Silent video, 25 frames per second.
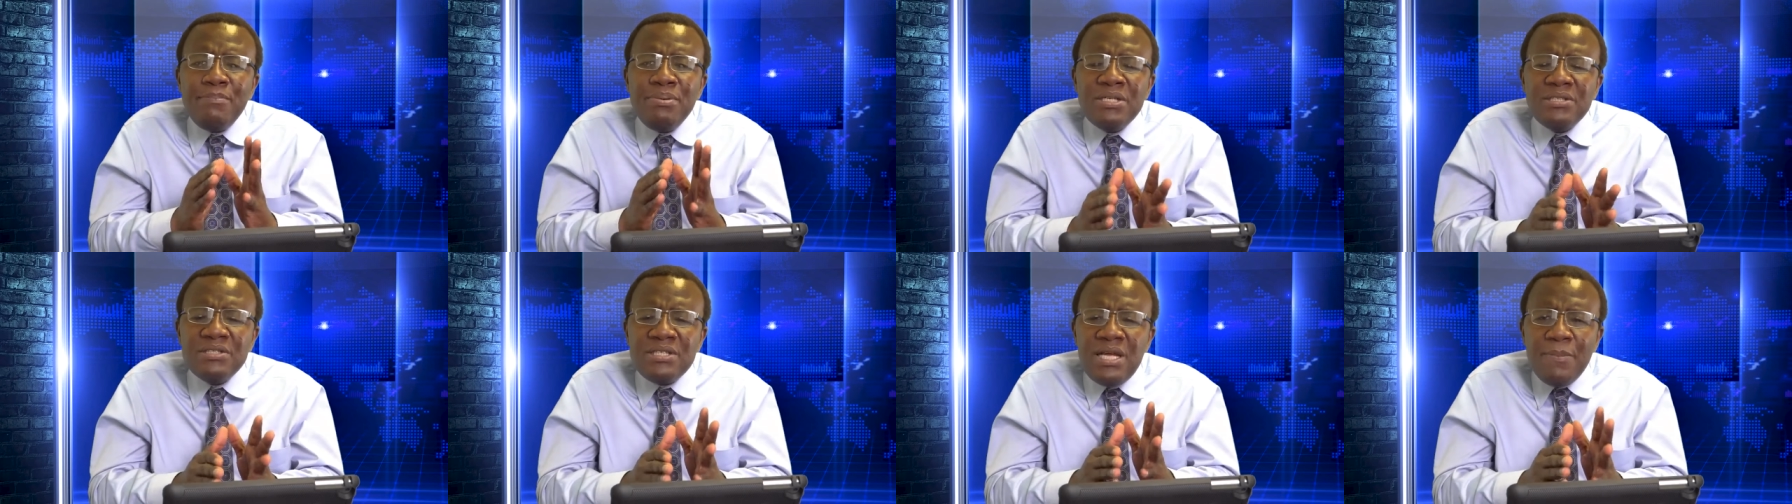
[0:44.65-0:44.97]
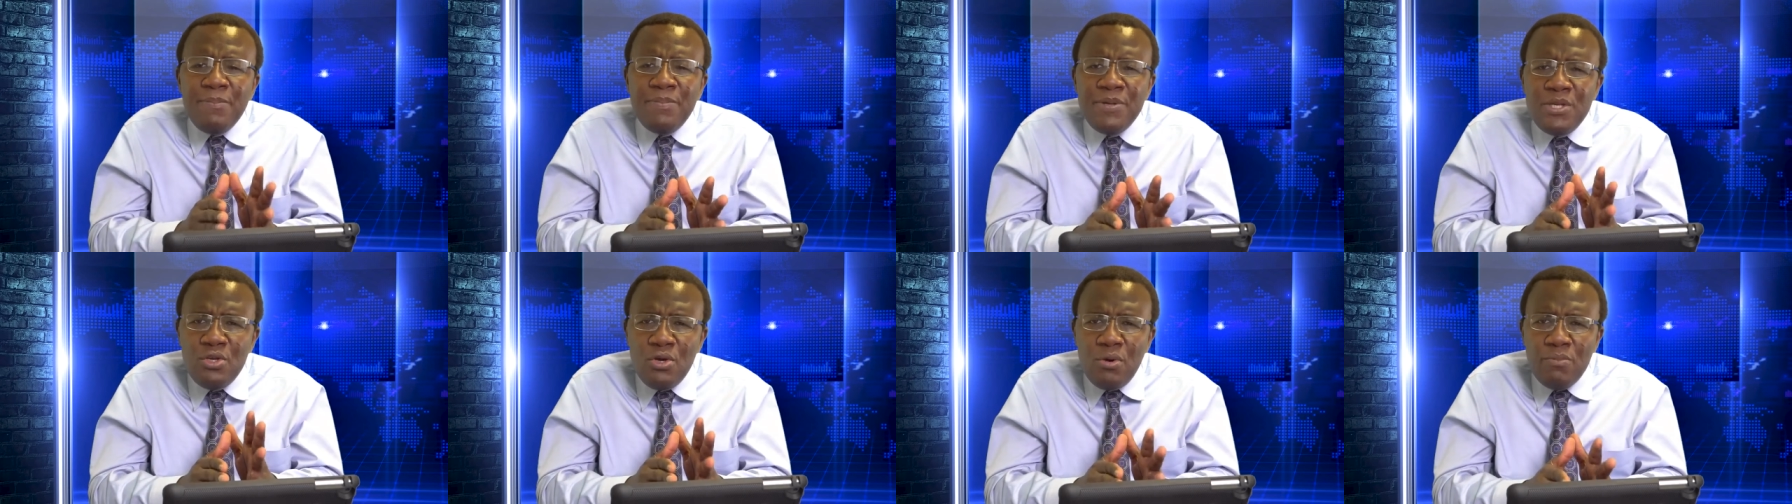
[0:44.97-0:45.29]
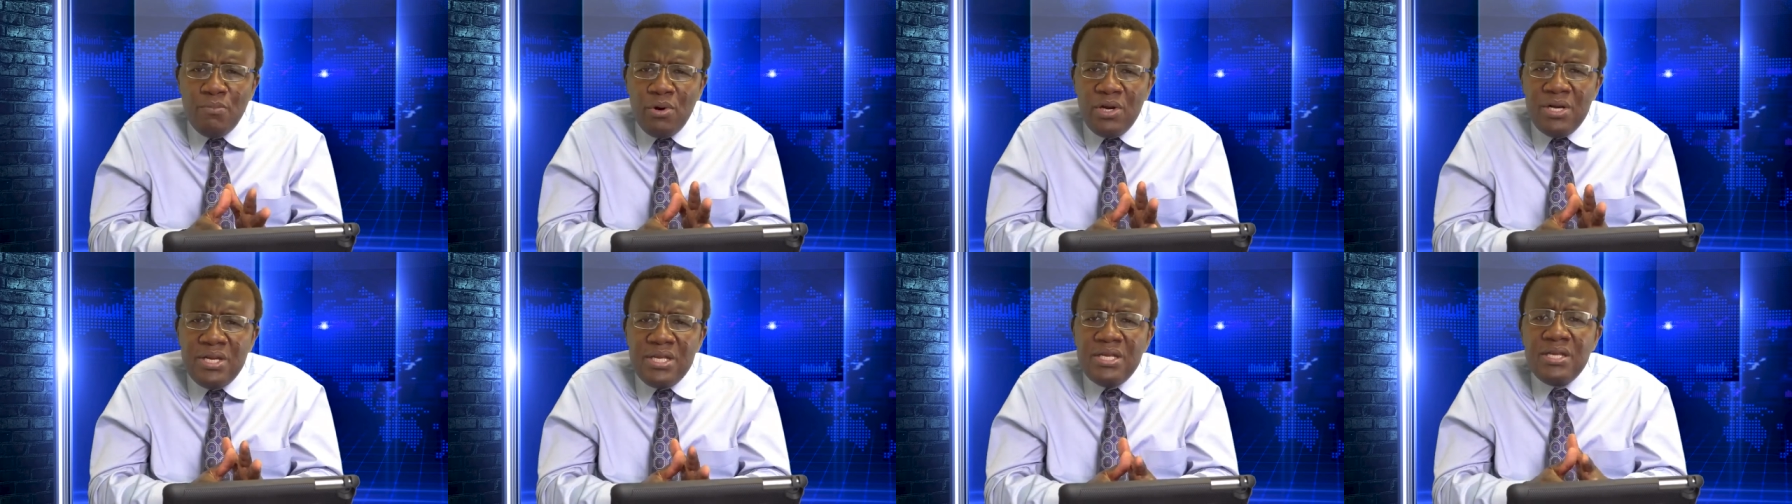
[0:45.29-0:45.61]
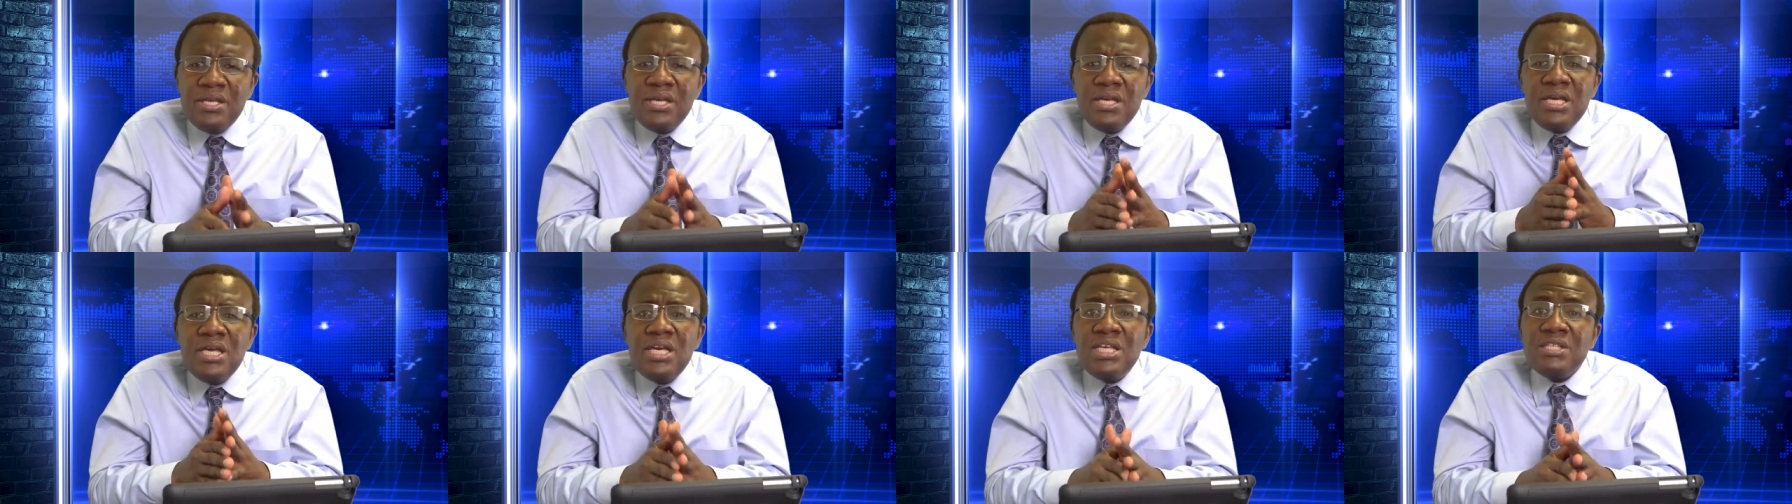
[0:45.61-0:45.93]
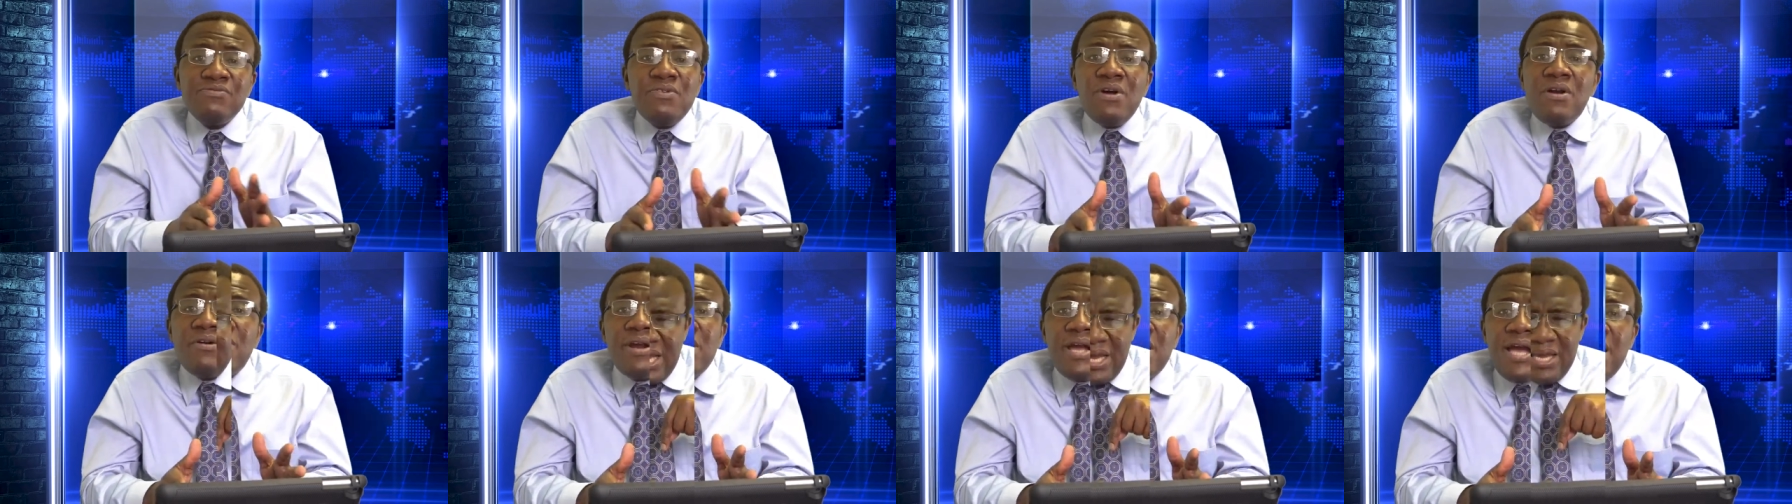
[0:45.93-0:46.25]
buildup in your body is
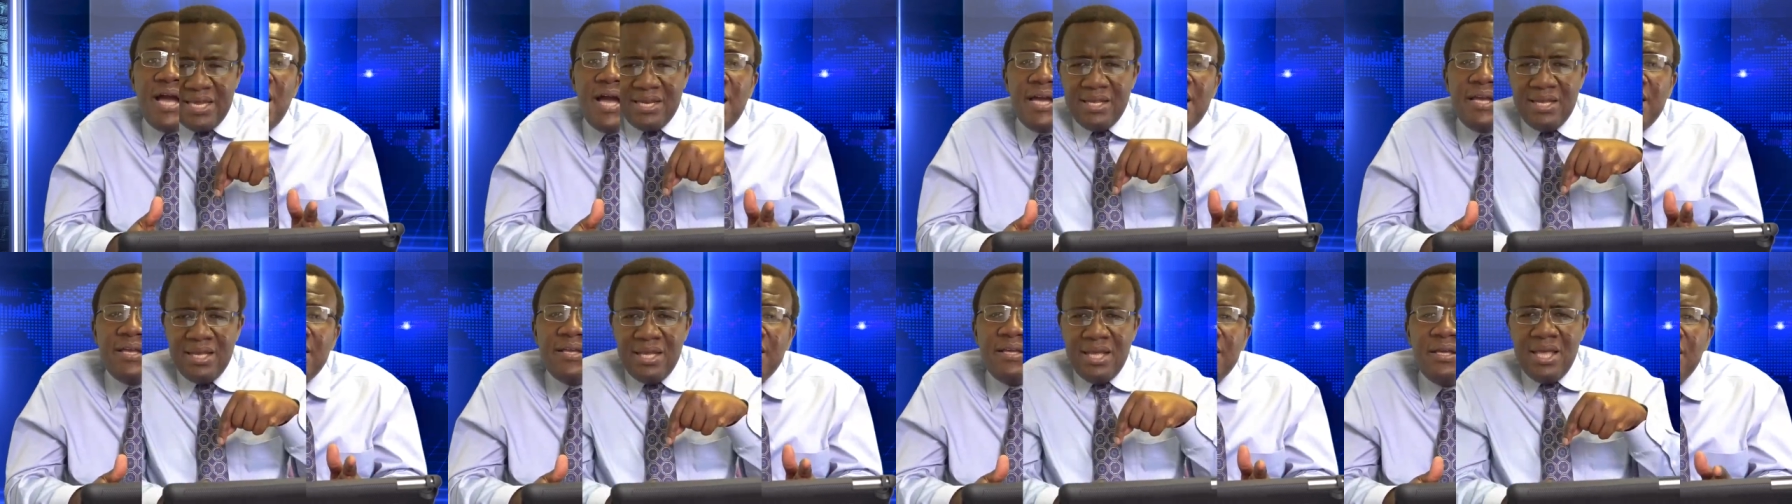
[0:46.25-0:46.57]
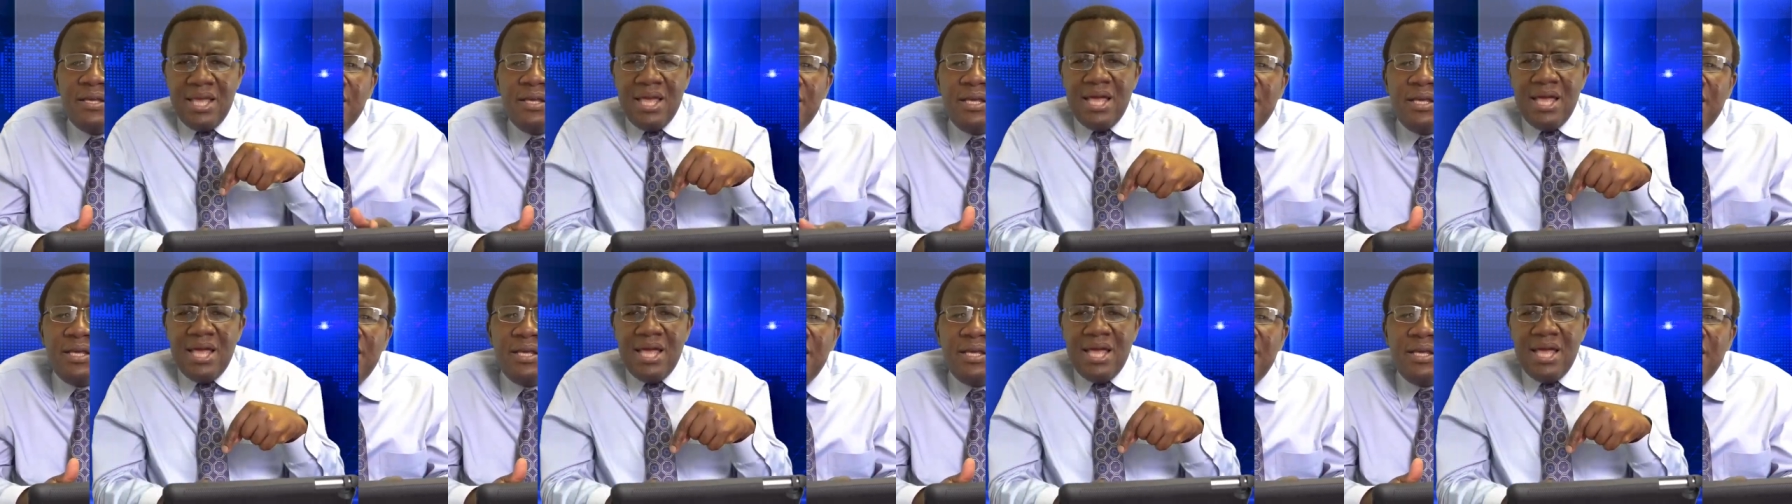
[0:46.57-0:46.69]
very high.